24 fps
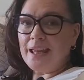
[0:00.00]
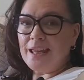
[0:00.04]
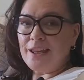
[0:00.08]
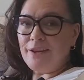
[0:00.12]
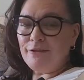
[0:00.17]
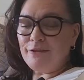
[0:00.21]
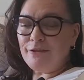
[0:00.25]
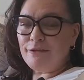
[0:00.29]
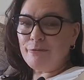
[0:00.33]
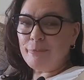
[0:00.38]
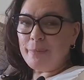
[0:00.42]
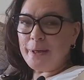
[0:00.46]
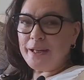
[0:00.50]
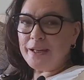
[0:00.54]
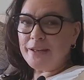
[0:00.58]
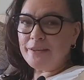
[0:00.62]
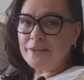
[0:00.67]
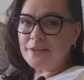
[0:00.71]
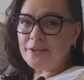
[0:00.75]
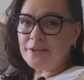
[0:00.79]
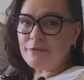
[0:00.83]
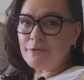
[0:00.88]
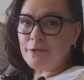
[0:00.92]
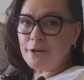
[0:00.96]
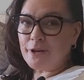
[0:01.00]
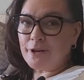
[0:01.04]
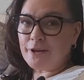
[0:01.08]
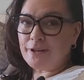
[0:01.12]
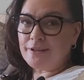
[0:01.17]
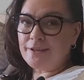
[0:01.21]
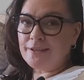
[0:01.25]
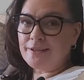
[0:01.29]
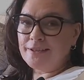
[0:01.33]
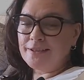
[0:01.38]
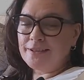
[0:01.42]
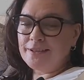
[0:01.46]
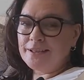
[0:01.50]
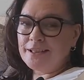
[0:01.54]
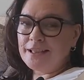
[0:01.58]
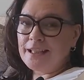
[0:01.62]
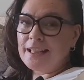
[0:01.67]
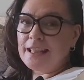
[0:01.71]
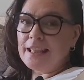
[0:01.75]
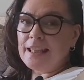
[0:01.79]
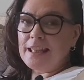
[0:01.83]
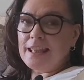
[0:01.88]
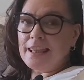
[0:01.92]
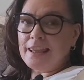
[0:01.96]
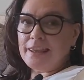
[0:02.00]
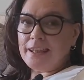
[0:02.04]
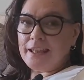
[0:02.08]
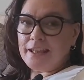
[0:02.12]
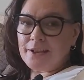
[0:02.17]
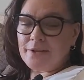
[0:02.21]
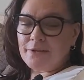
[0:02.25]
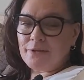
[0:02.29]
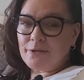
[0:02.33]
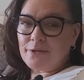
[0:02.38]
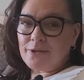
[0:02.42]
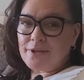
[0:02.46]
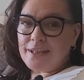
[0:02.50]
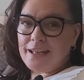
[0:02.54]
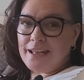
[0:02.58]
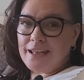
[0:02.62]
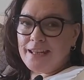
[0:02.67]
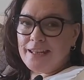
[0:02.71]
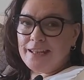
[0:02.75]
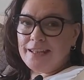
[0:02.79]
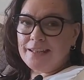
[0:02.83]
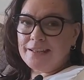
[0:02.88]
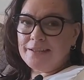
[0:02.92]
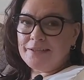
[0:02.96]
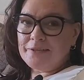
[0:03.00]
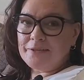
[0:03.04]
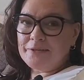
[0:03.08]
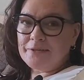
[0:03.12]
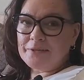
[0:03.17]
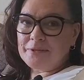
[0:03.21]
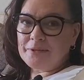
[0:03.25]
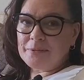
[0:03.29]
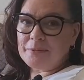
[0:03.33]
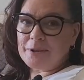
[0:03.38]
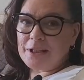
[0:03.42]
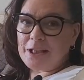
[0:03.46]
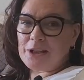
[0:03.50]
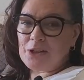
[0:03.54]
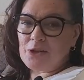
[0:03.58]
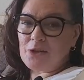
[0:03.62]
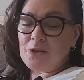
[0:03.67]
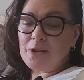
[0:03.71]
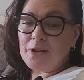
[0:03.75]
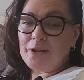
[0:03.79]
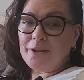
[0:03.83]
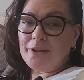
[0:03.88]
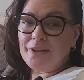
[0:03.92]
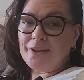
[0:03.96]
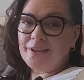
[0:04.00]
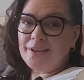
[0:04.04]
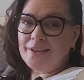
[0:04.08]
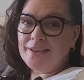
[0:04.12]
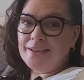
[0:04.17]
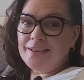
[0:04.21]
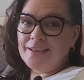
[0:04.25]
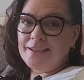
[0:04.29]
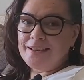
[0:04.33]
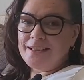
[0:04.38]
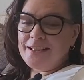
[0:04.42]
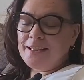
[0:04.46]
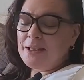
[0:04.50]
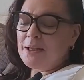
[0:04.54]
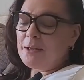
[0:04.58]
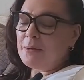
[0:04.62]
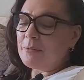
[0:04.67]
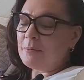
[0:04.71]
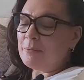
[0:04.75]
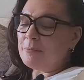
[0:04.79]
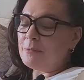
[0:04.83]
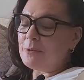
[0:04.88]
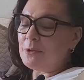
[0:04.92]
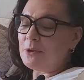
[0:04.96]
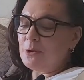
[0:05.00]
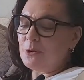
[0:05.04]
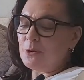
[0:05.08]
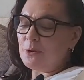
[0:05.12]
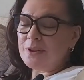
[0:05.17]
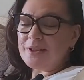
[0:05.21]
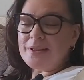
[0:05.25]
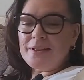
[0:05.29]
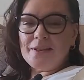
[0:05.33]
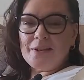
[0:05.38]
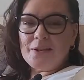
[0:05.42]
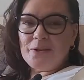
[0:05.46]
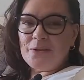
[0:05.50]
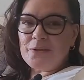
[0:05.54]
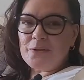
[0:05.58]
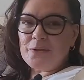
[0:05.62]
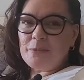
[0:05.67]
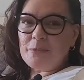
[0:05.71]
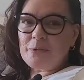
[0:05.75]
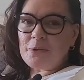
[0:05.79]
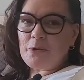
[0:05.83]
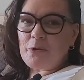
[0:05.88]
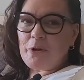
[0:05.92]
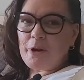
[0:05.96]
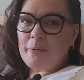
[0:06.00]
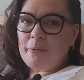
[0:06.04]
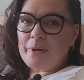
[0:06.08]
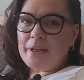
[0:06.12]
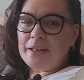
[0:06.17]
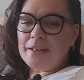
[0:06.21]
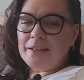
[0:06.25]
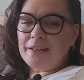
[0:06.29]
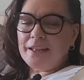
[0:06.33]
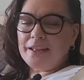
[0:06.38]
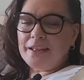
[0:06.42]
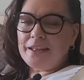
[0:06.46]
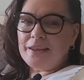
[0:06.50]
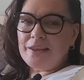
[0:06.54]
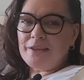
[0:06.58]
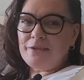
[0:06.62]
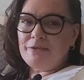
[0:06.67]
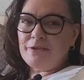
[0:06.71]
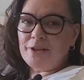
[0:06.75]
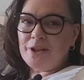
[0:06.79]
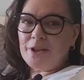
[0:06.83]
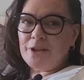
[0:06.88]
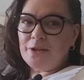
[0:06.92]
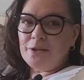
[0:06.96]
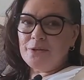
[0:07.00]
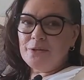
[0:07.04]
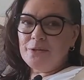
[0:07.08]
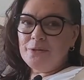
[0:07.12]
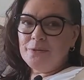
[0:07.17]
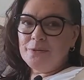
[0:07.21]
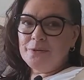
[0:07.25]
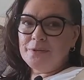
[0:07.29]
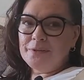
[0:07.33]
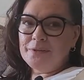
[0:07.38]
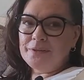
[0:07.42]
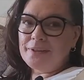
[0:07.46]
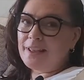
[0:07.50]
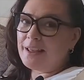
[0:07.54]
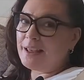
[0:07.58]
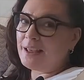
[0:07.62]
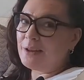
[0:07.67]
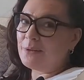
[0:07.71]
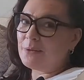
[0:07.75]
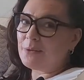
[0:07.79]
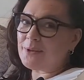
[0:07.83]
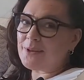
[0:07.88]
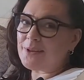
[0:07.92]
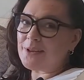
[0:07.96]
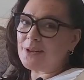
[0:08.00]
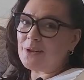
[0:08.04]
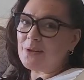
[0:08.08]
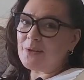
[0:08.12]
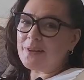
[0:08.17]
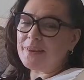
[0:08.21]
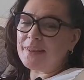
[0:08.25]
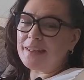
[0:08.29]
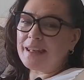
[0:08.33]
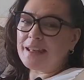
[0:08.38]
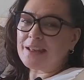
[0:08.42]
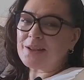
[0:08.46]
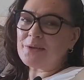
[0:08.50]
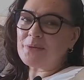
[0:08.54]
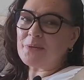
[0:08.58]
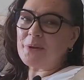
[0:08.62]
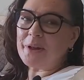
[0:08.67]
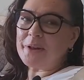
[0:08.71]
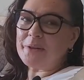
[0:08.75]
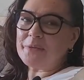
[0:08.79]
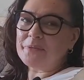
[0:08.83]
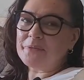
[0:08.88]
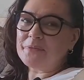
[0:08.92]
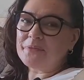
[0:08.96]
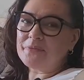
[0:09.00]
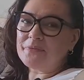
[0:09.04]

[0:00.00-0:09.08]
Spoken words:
If you've made it this far, thanks for staying. Glad you're here. Do consider subscribing and liking the video, and we'll see you in the next one.